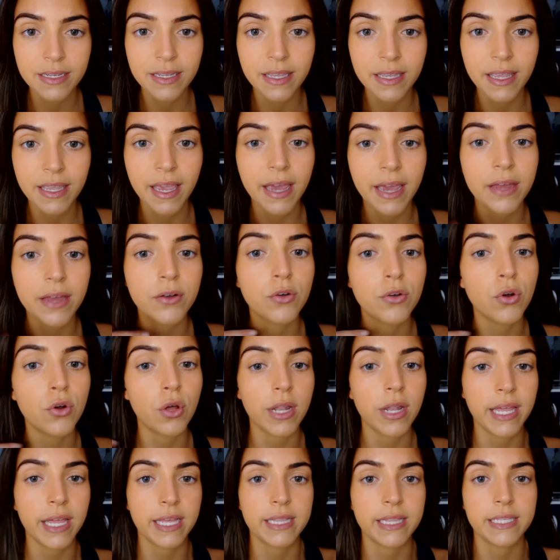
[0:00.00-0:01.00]
yeah,
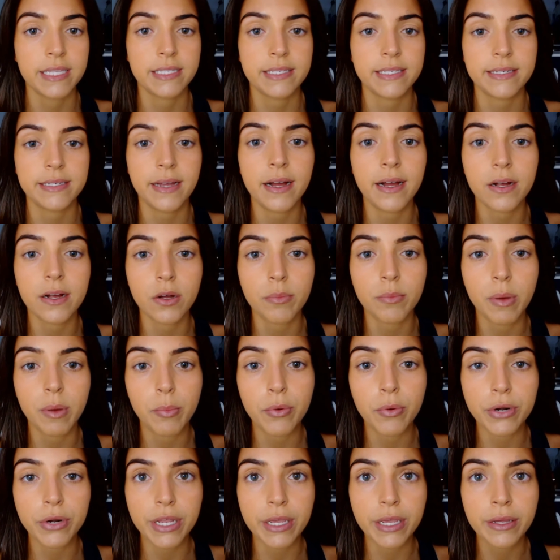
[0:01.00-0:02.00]
not like this dark on my
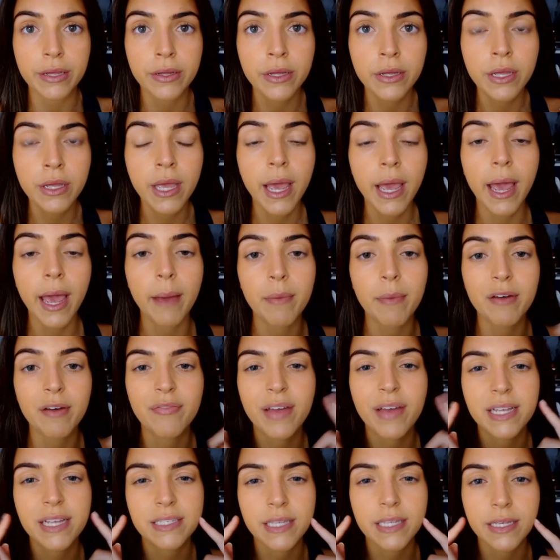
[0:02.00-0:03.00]
body. And my
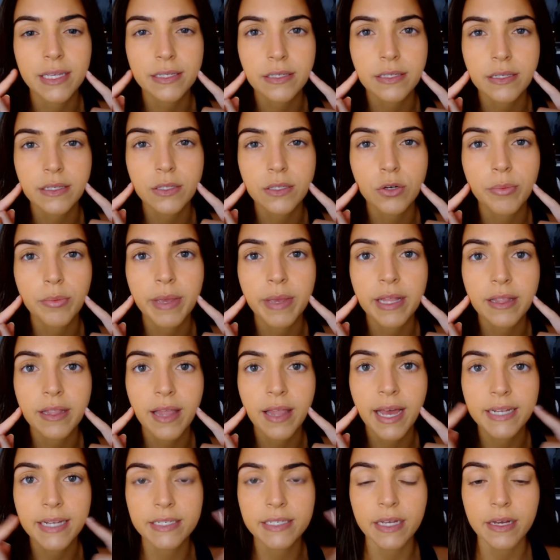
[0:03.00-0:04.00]
face is a little bit
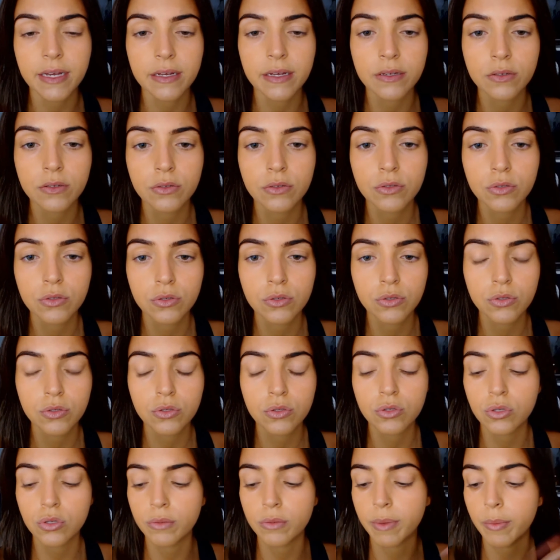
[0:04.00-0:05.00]
lighter
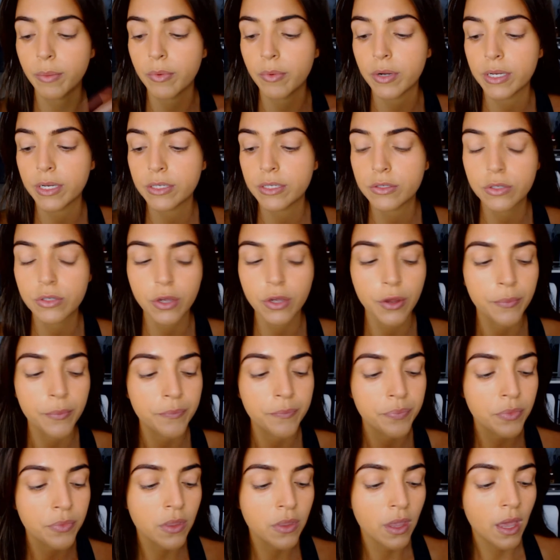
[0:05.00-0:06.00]
to my body, so
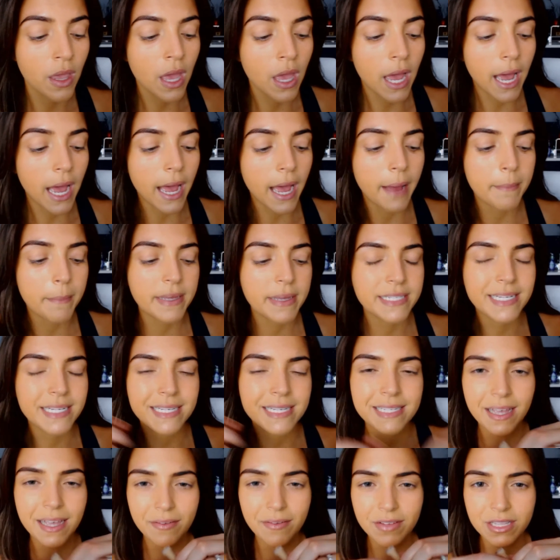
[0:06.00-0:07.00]
it
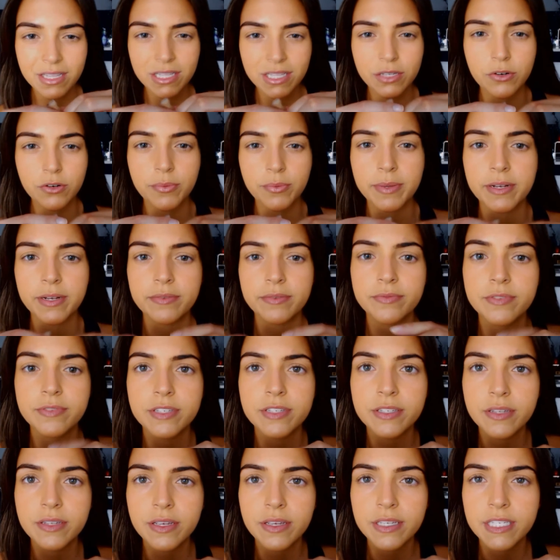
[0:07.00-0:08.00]
does have a little bit of
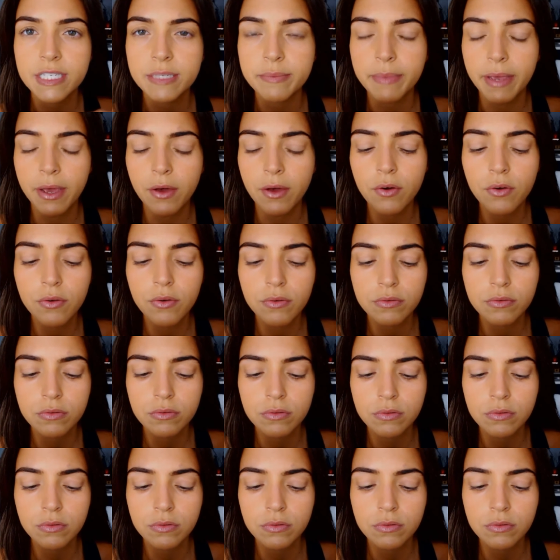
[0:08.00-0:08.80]
a smell.